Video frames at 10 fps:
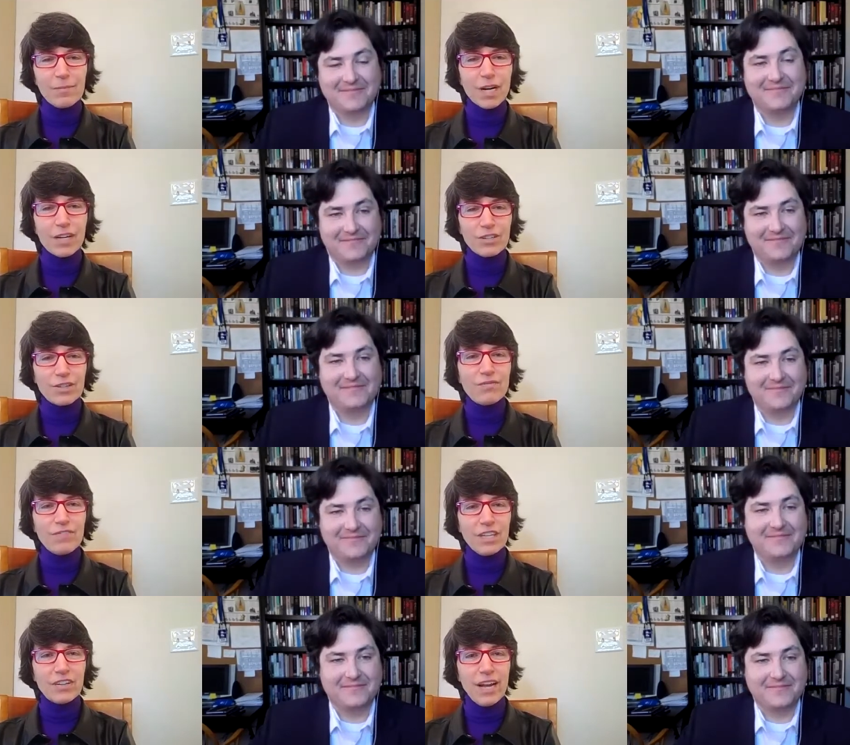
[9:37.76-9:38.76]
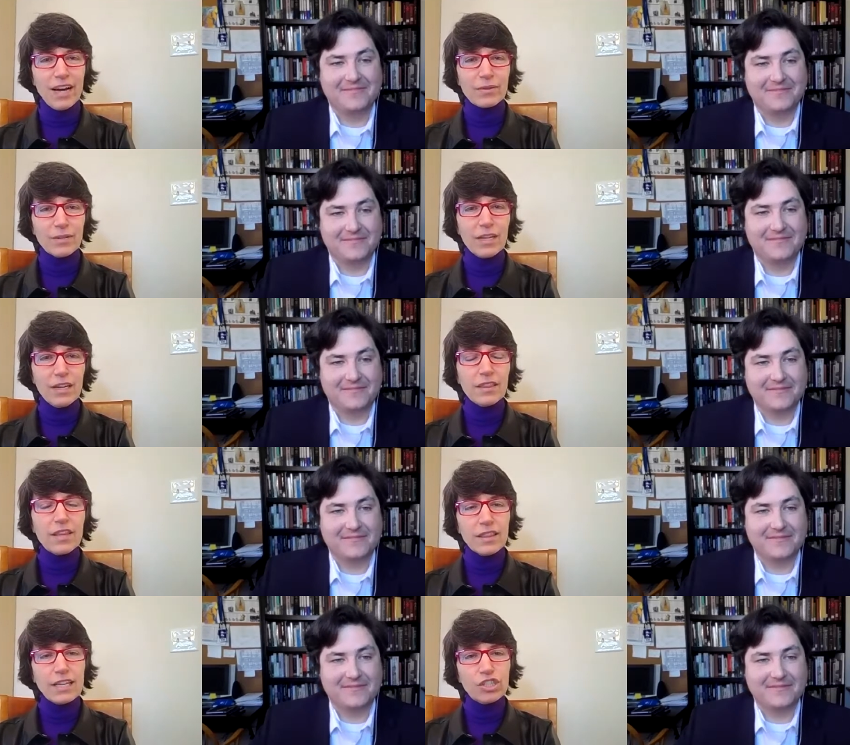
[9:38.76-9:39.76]
Speaker 1: marketers figured out
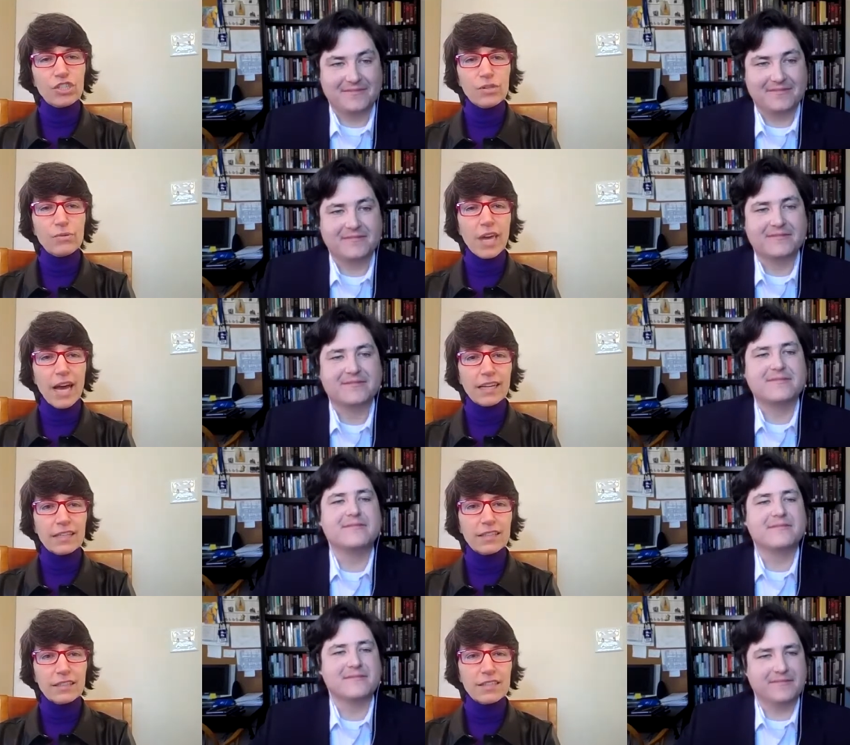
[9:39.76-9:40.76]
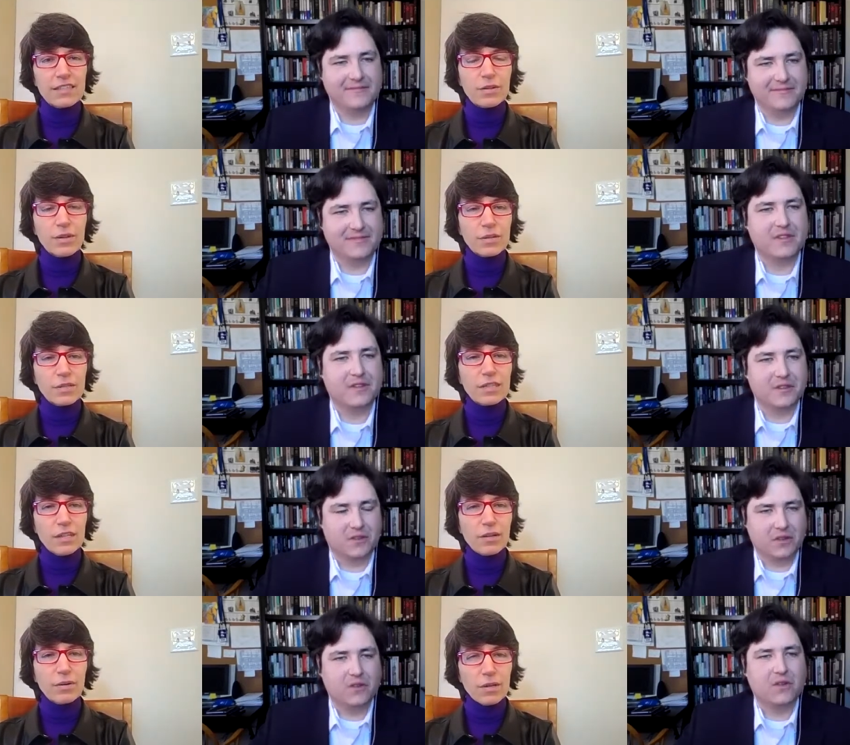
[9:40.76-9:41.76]
that they should do that. So those,
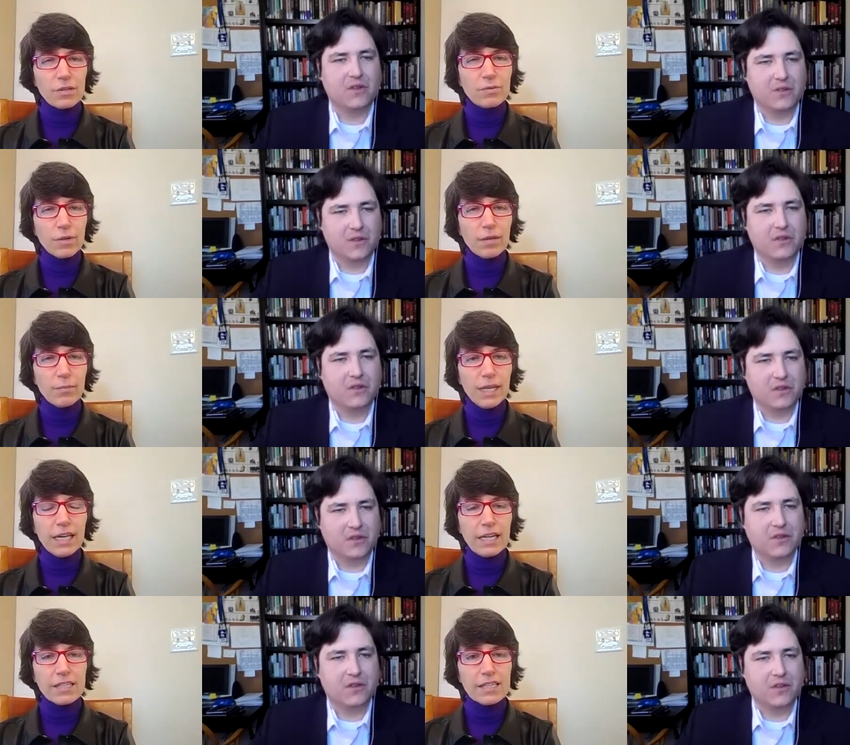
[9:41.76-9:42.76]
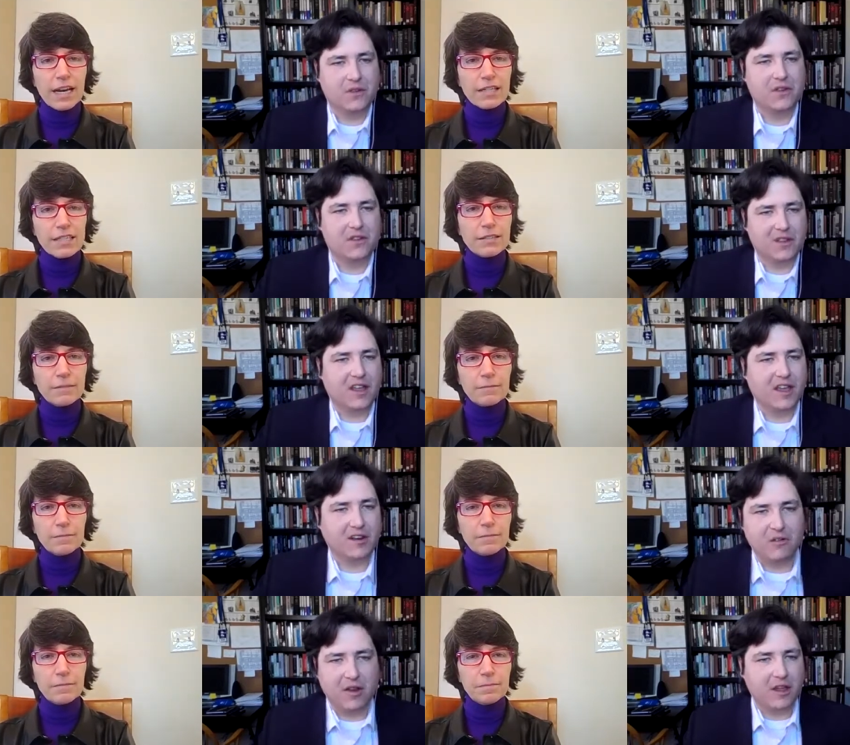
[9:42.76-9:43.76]
you know, those were the big insights.
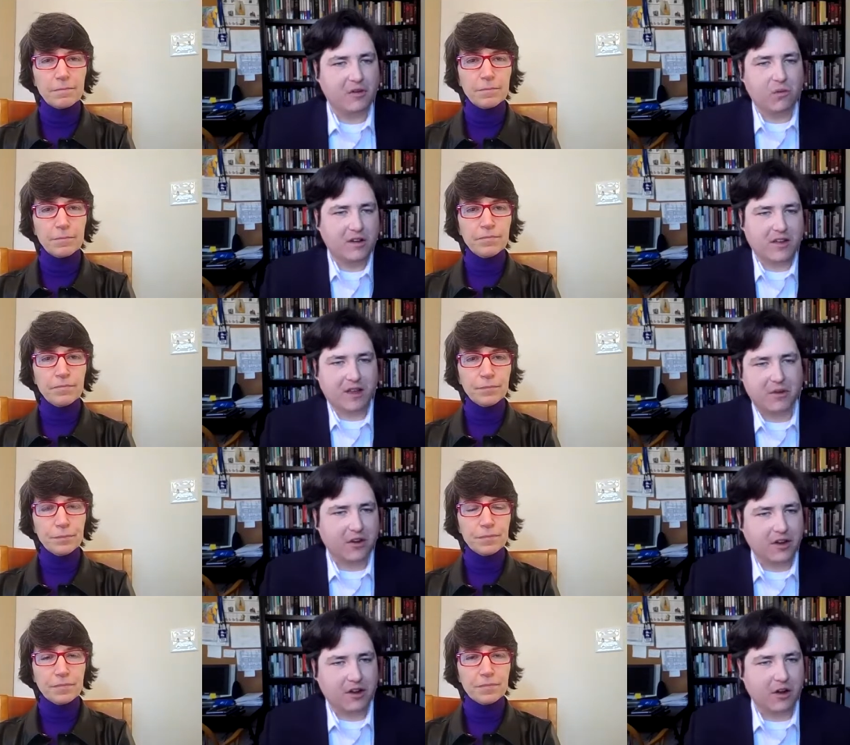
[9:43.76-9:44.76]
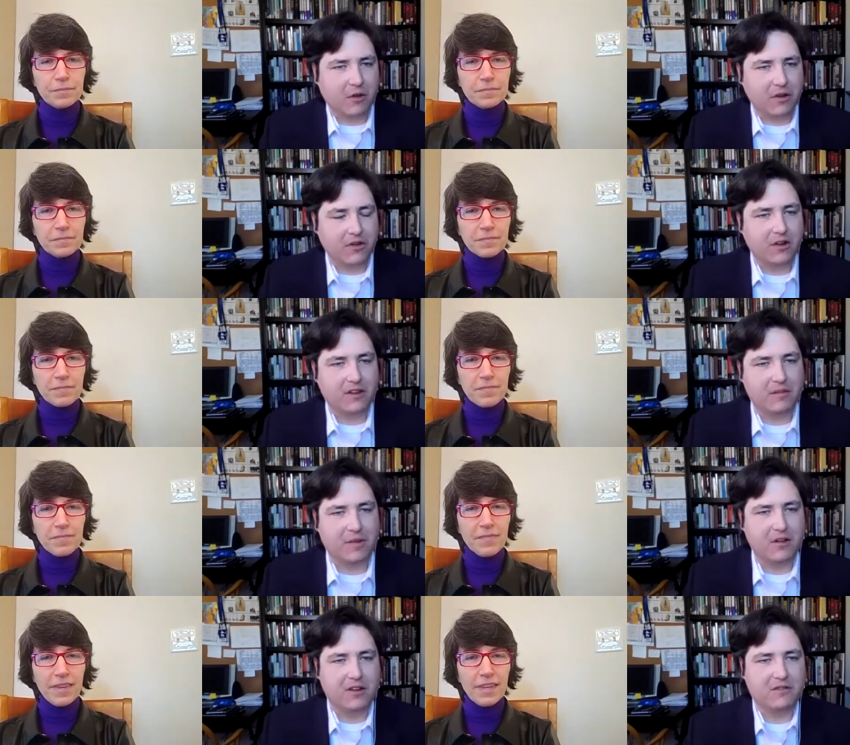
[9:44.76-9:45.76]
Speaker 2: And and what time period are, are we talking
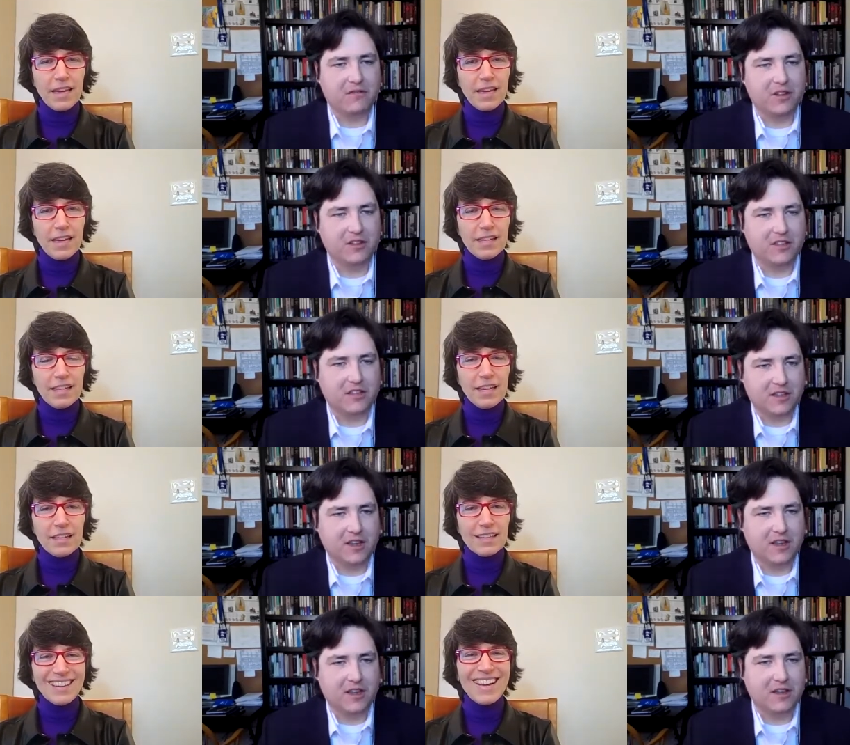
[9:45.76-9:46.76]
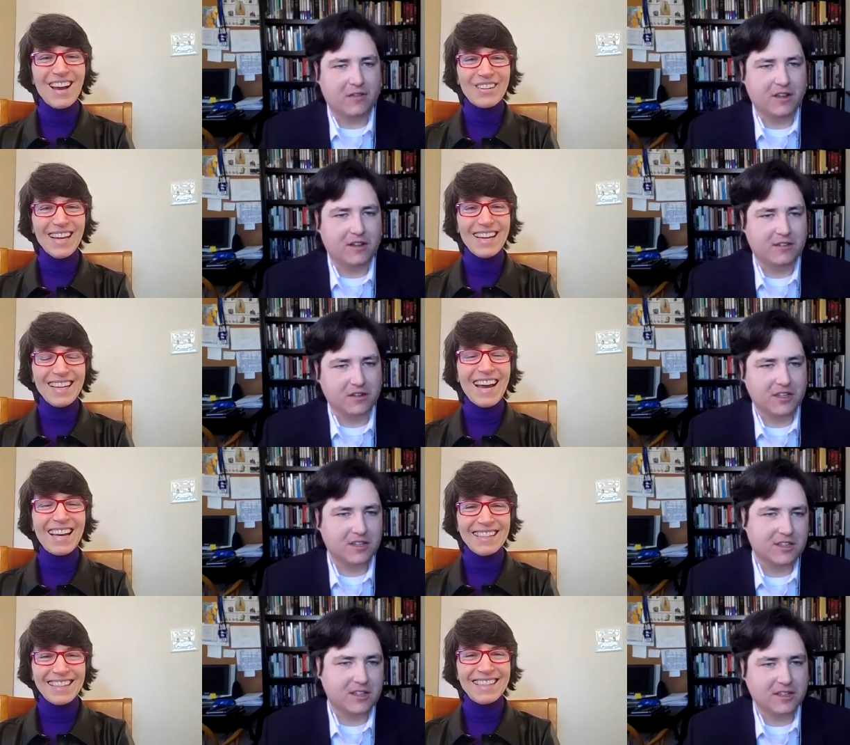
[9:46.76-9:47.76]
about here for these uh, events yeah. or
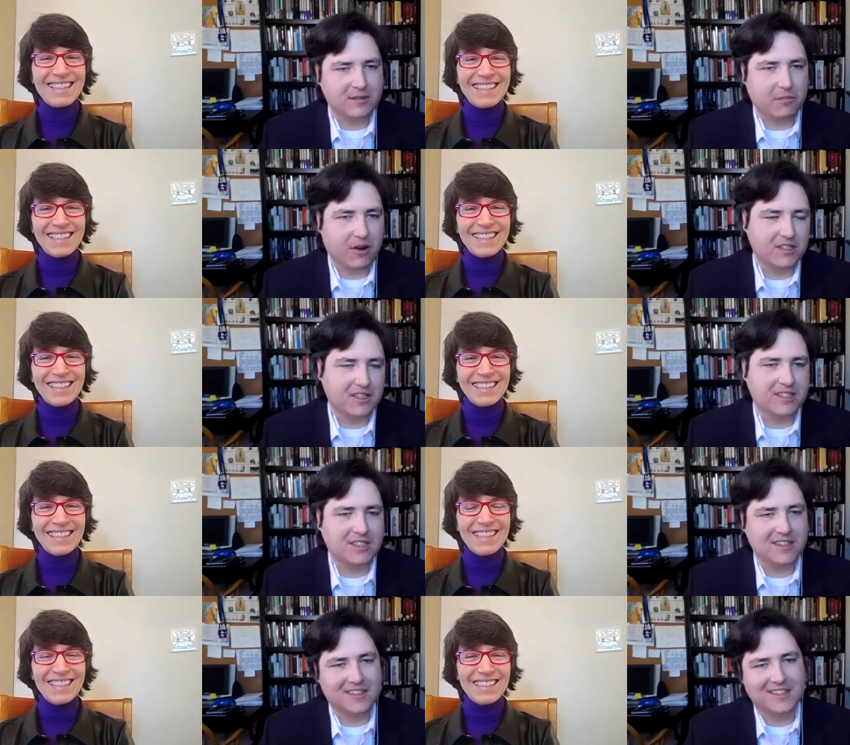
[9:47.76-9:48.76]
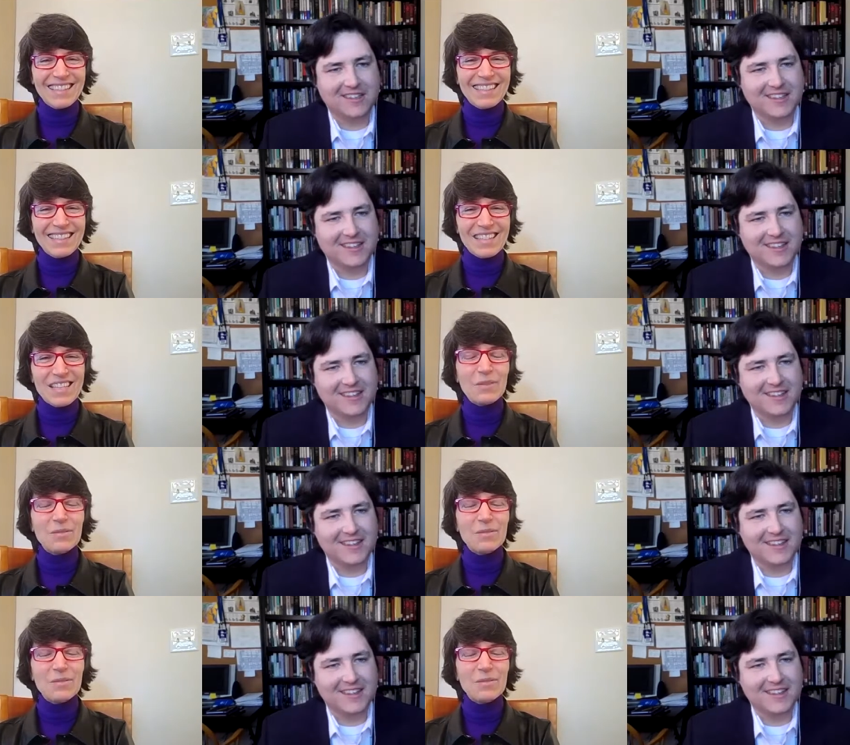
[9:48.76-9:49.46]
these processes?
Speaker 1: So